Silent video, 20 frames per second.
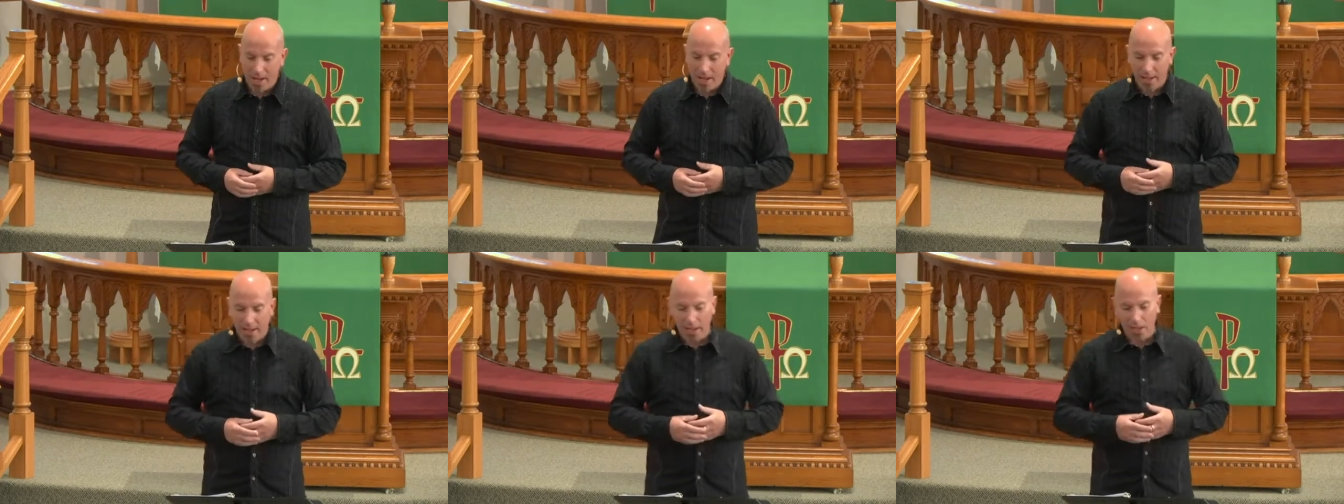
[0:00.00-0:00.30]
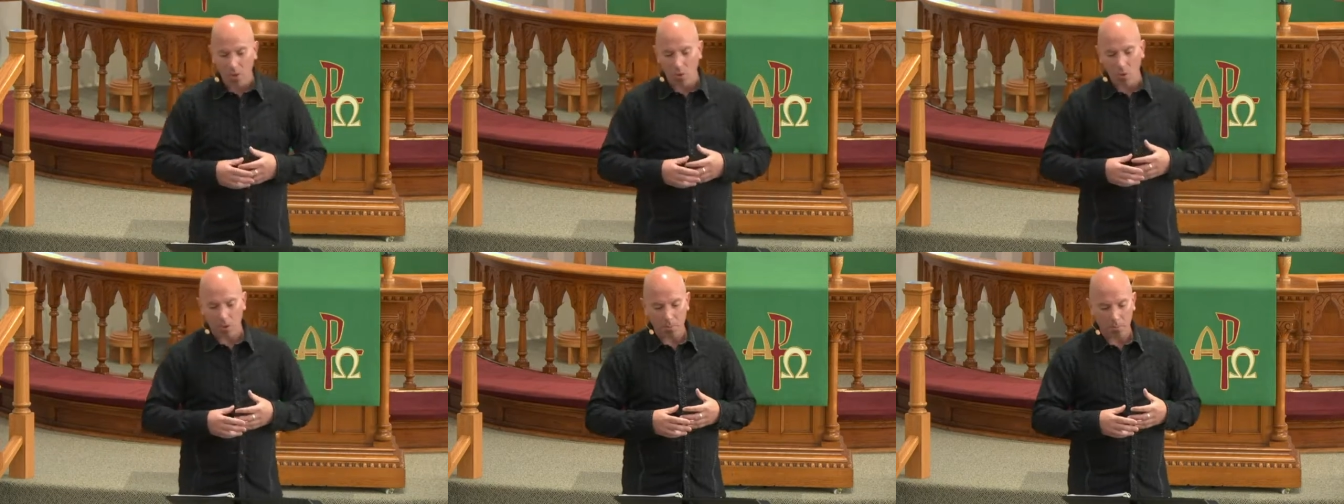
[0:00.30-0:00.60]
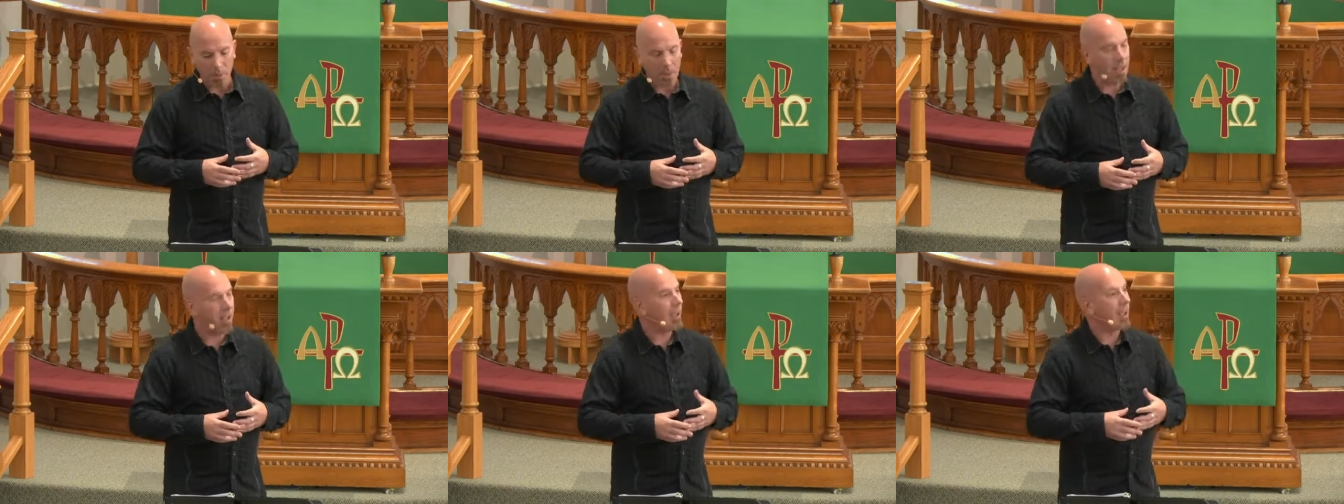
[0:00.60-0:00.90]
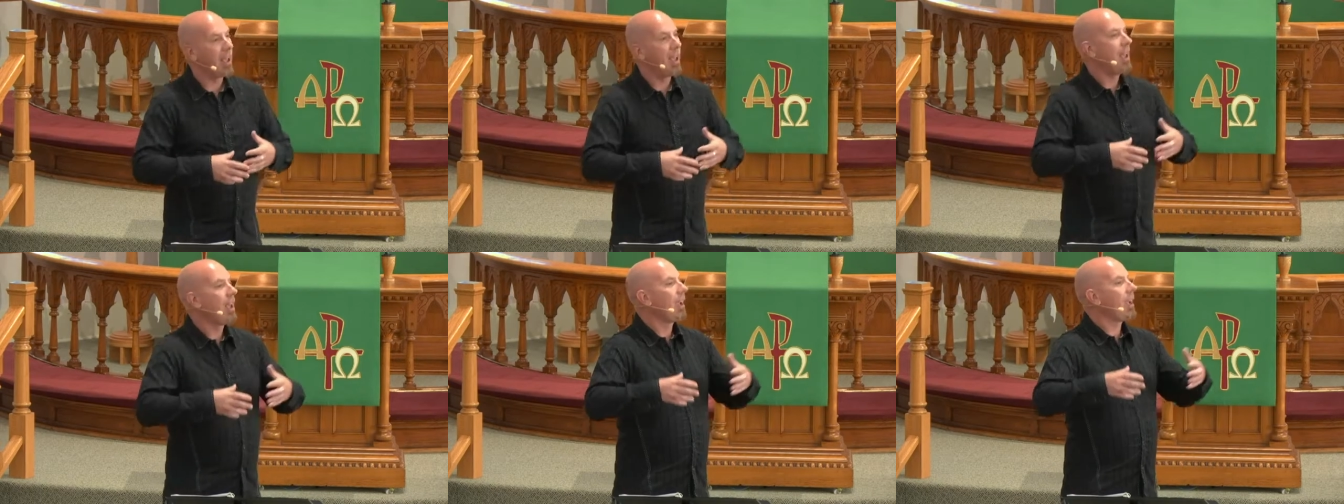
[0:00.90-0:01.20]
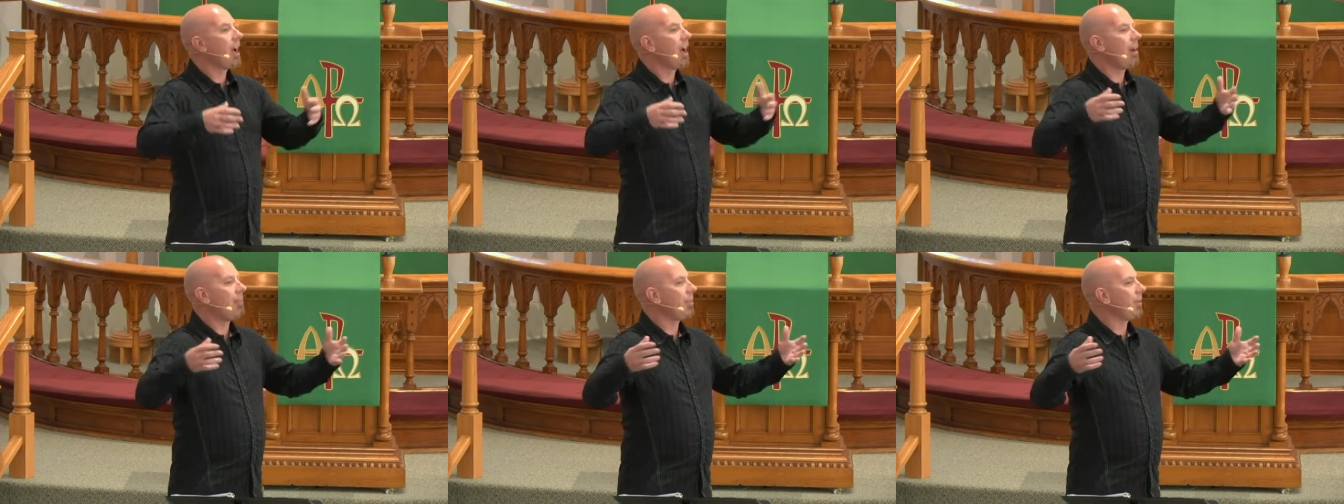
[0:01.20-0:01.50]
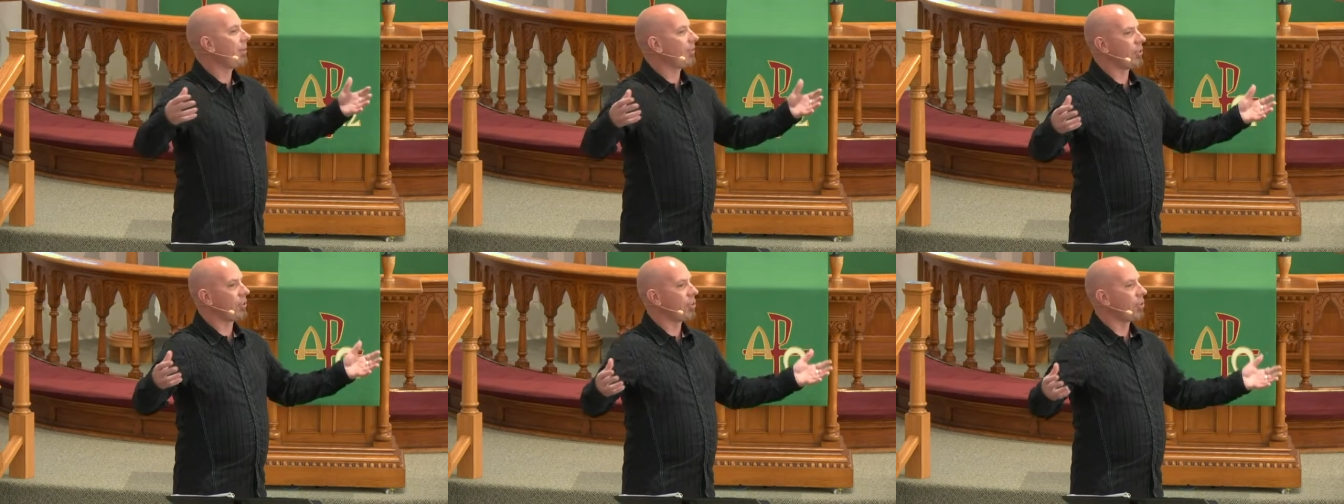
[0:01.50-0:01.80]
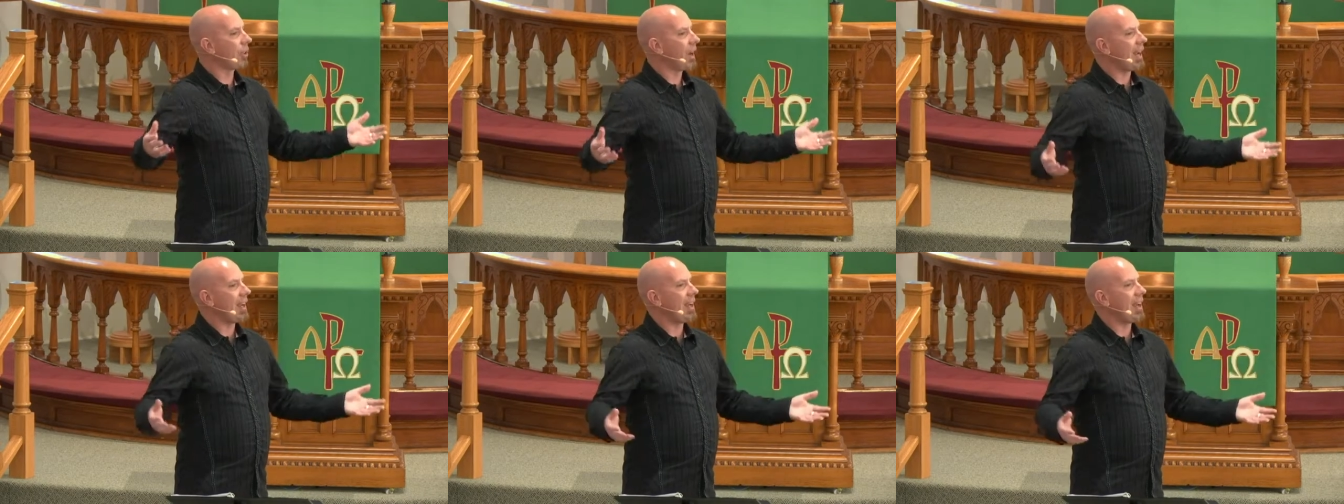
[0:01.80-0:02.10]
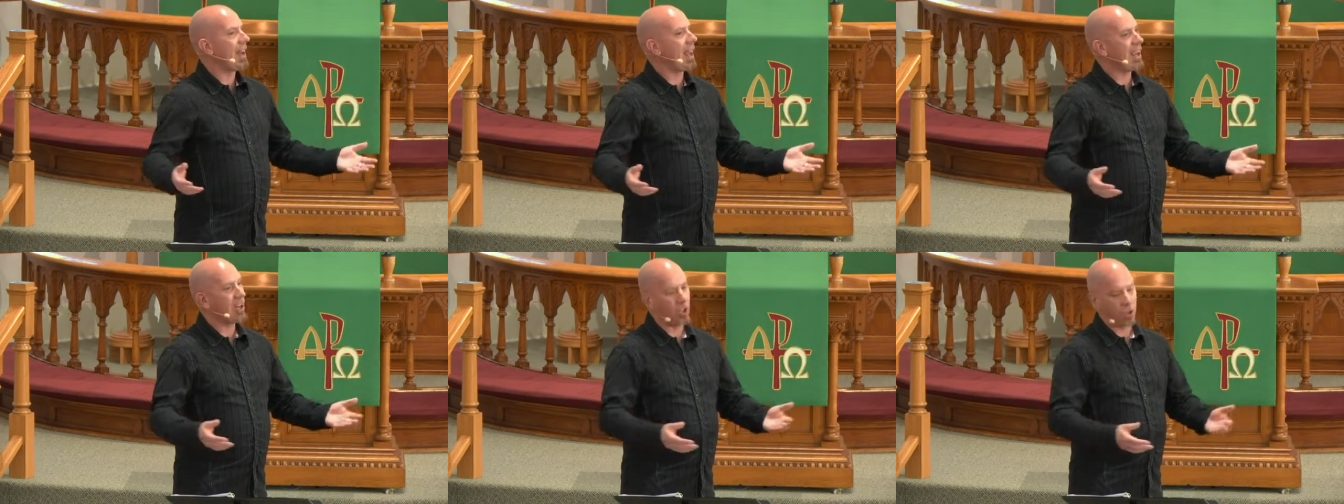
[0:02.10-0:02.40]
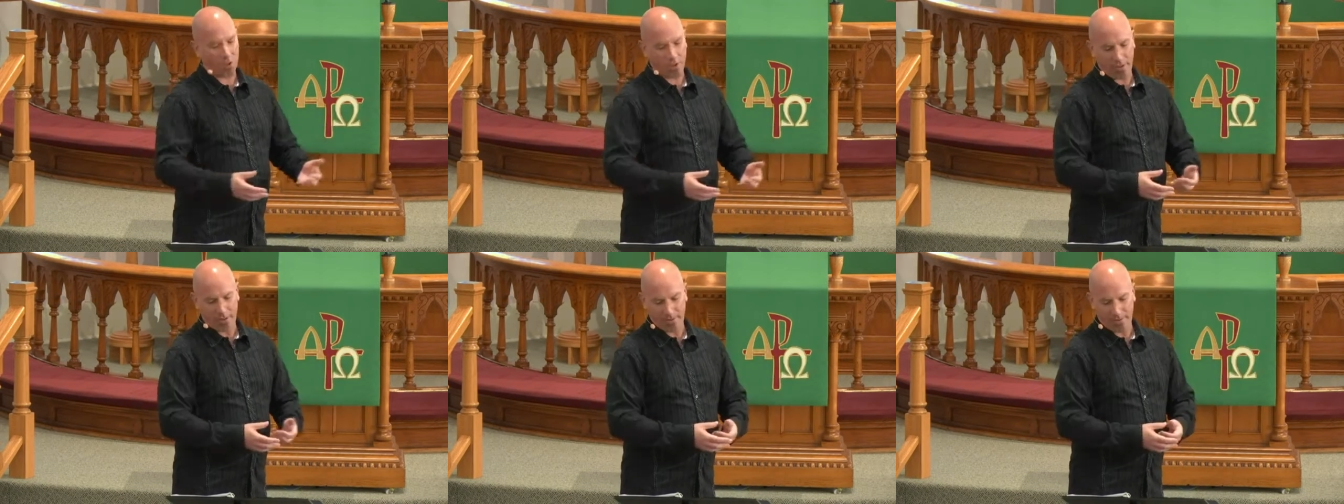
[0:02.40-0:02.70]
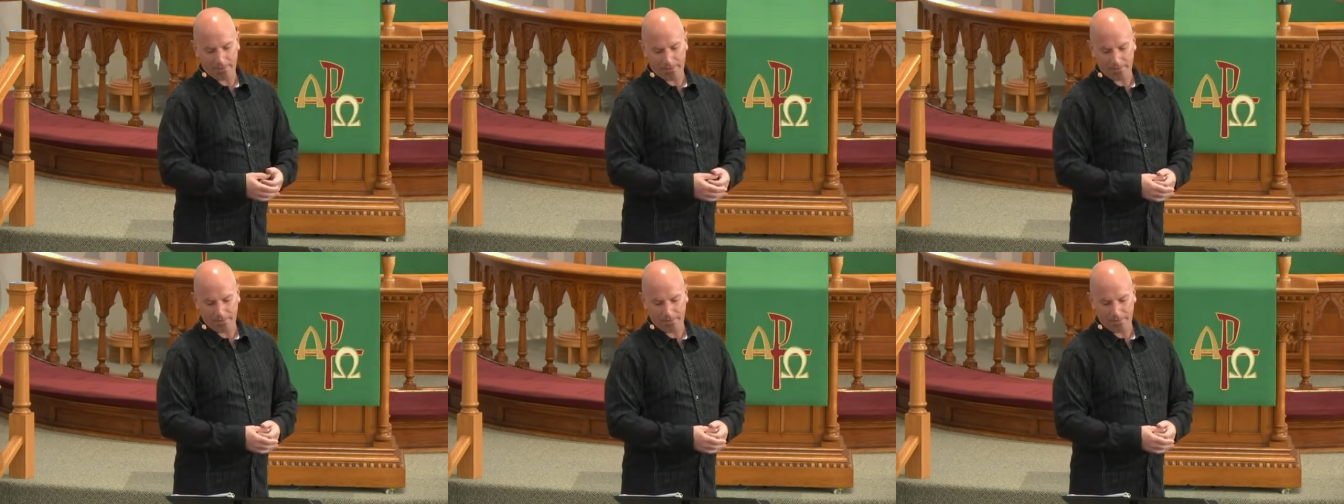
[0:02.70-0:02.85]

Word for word: he would become this great nation.